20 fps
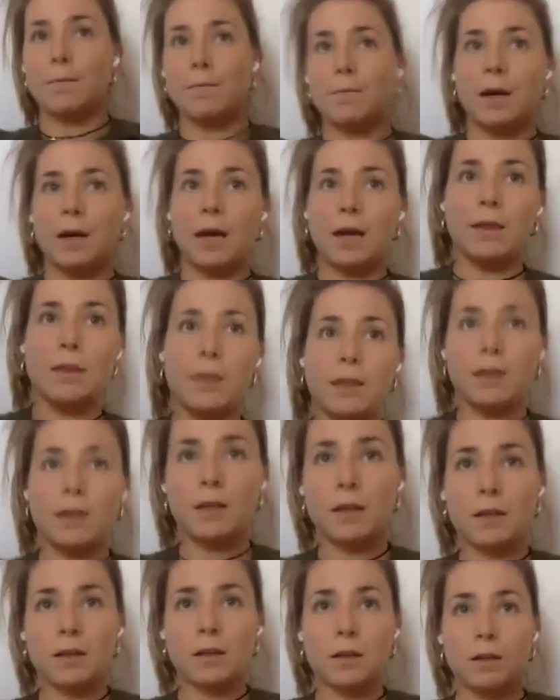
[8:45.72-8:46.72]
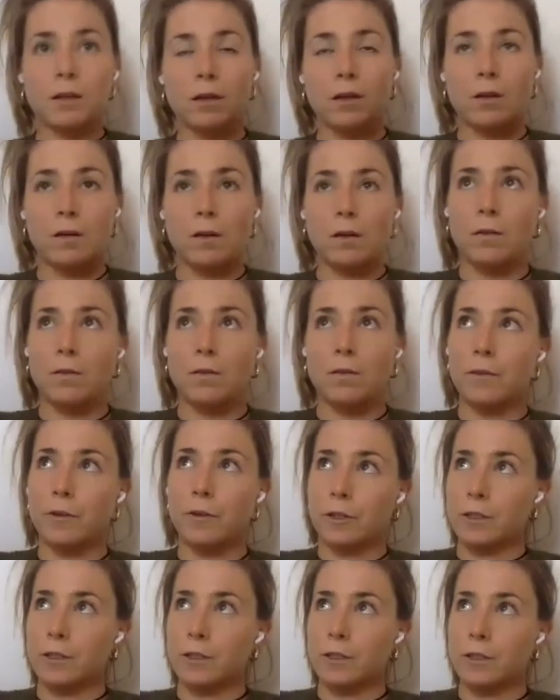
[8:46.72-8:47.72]
I think, for
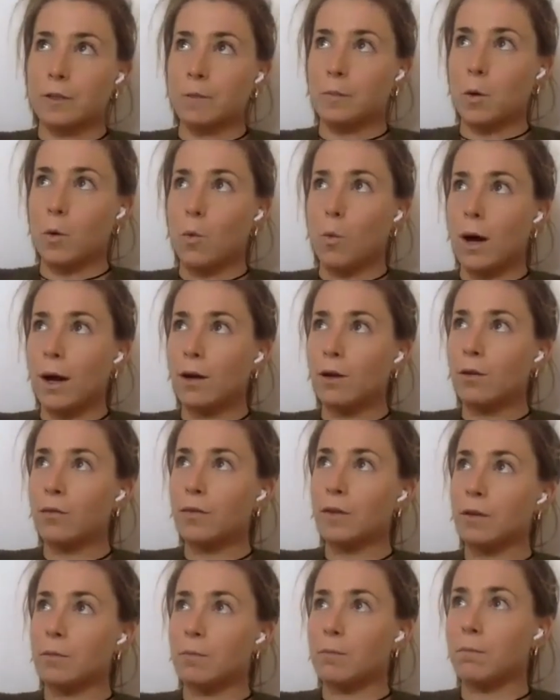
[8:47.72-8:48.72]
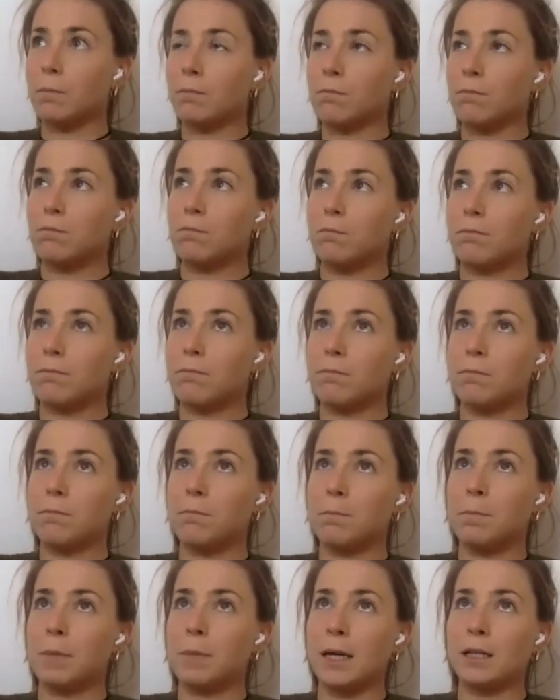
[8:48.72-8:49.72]
example, one of the
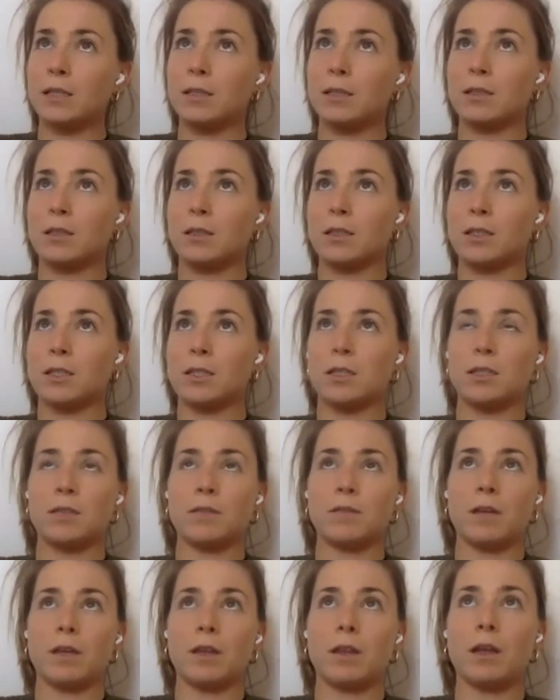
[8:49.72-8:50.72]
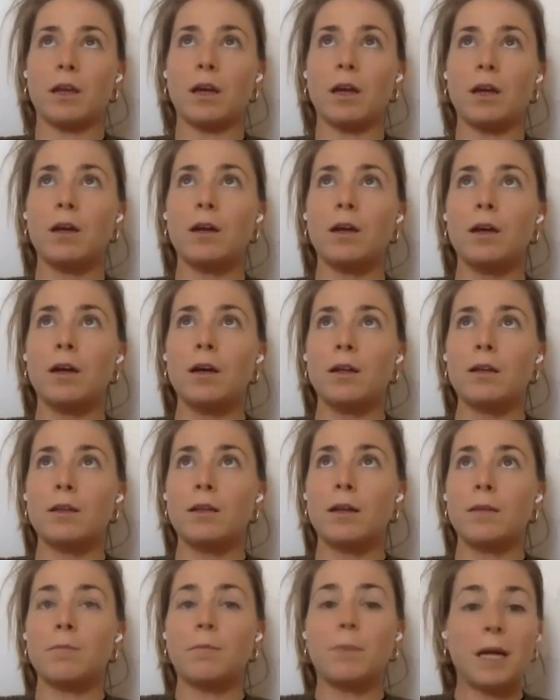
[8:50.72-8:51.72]
best initiatives, I think,
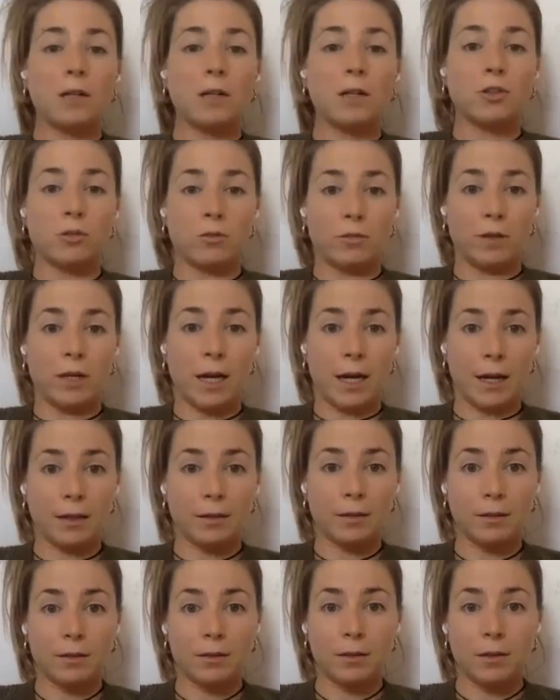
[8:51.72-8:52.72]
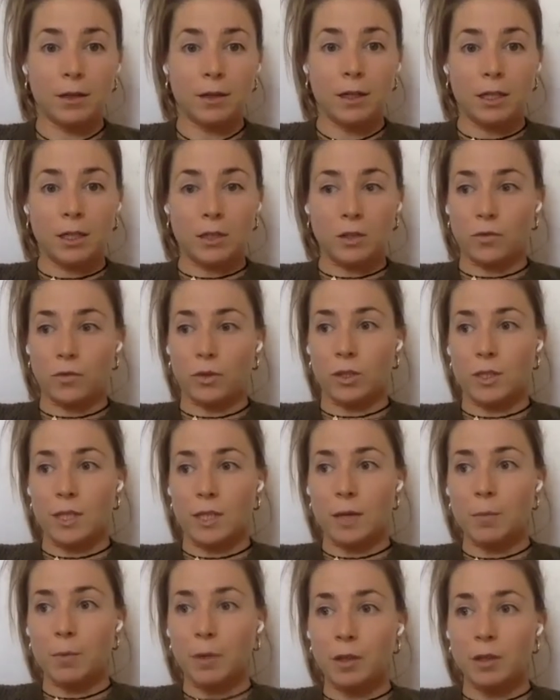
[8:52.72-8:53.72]
that Belgium had is, for
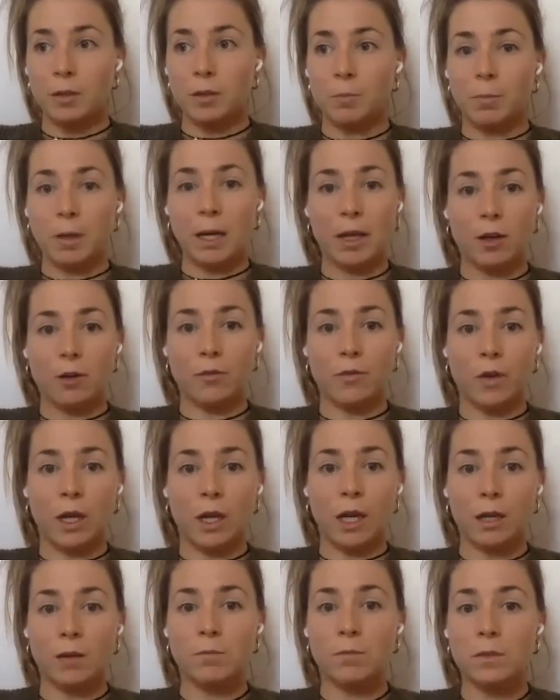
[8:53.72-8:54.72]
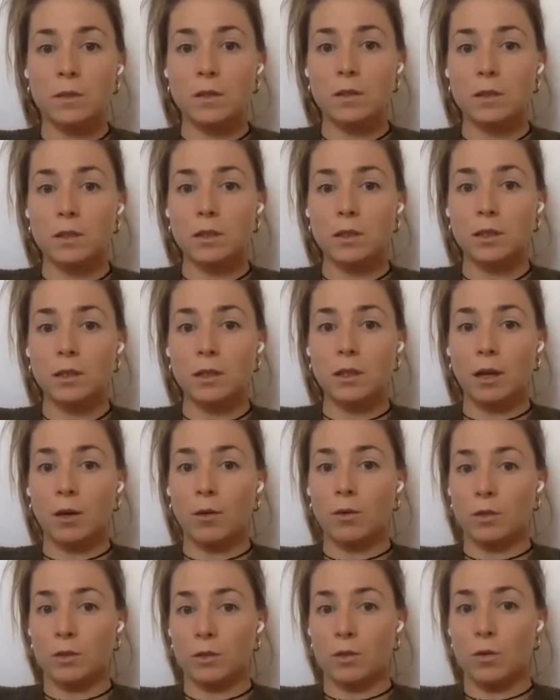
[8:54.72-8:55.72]
example, the playoff games. There
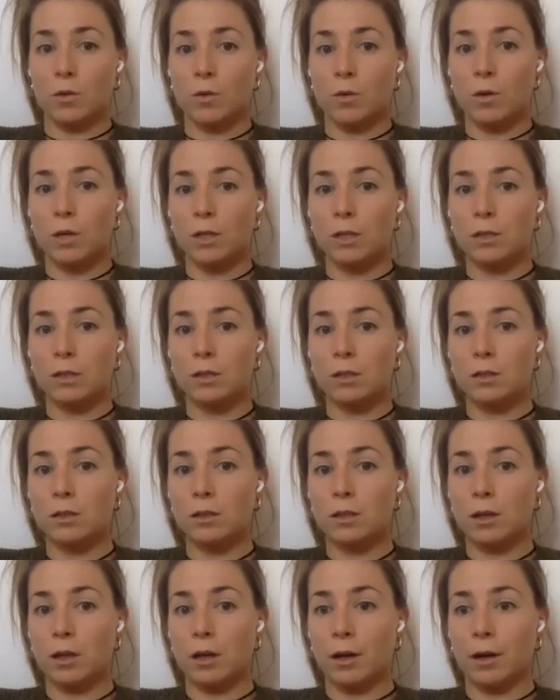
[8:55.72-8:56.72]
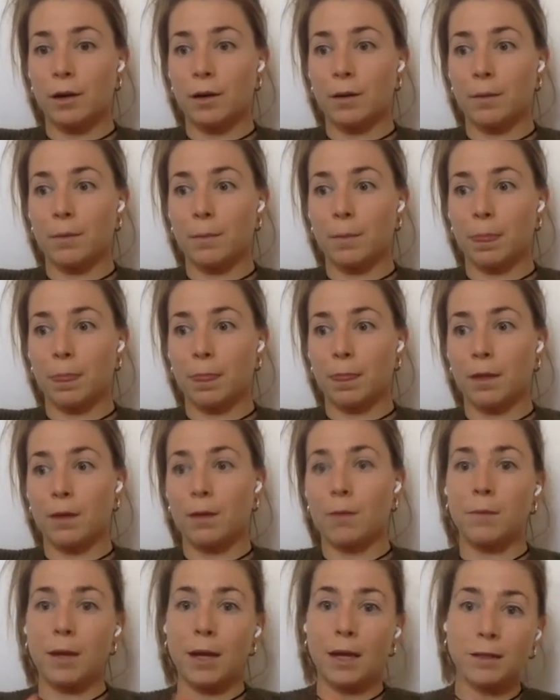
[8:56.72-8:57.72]
was always
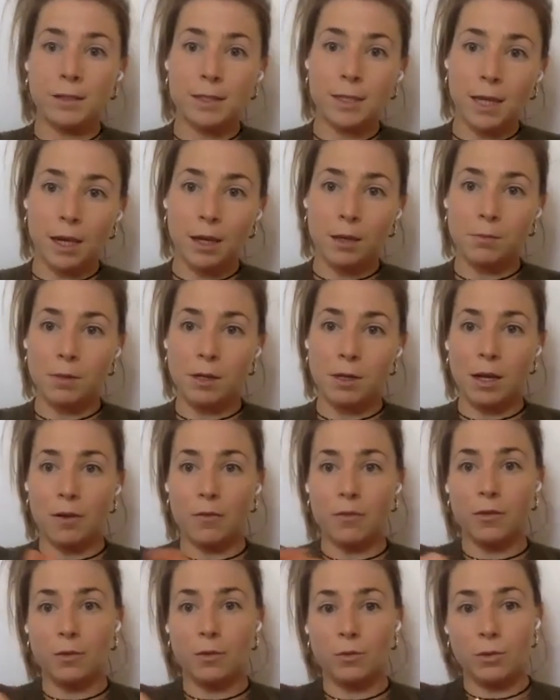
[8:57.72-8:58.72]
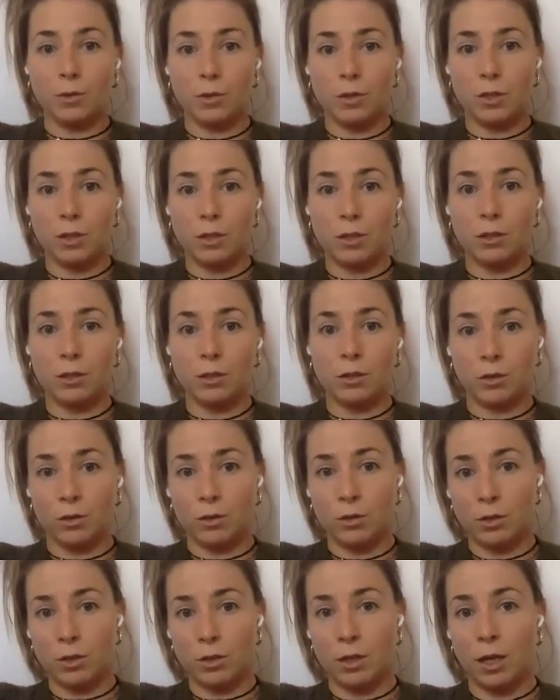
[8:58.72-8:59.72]
a men's game and afterwards the
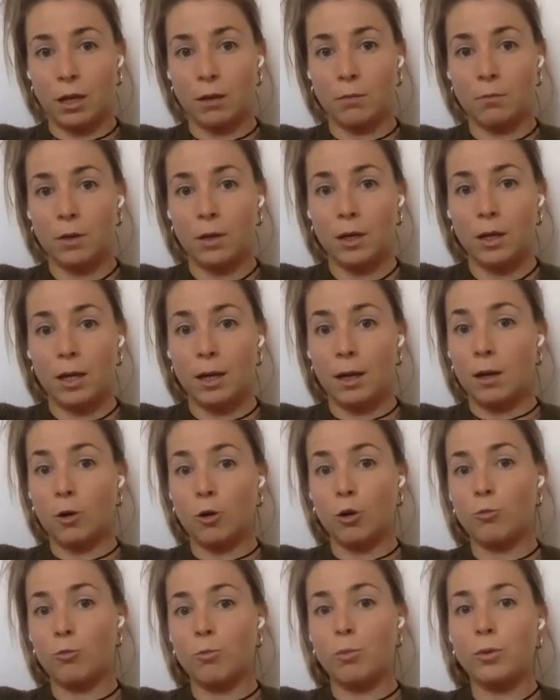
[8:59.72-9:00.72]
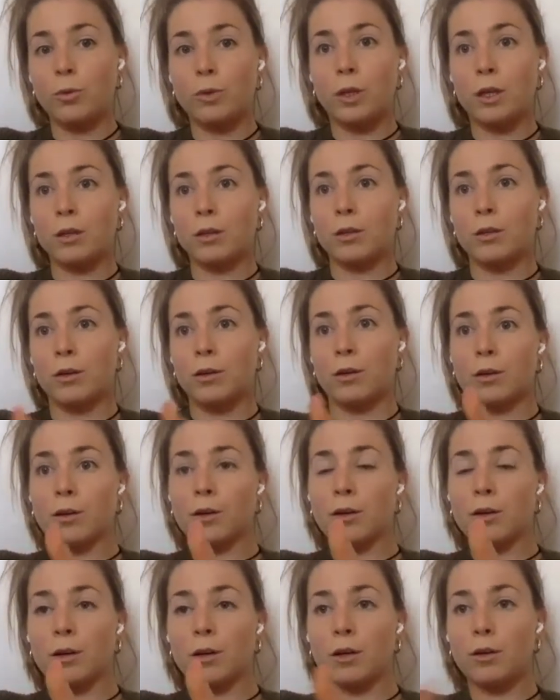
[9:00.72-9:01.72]
girls game, and not putting
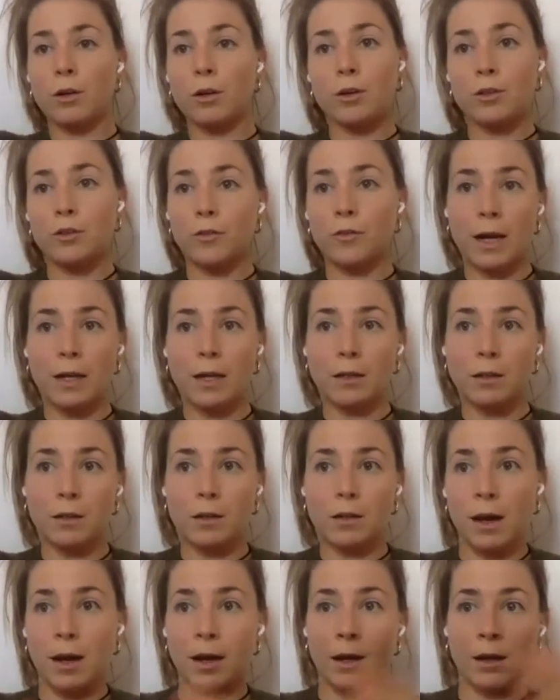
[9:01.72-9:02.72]
the girls final at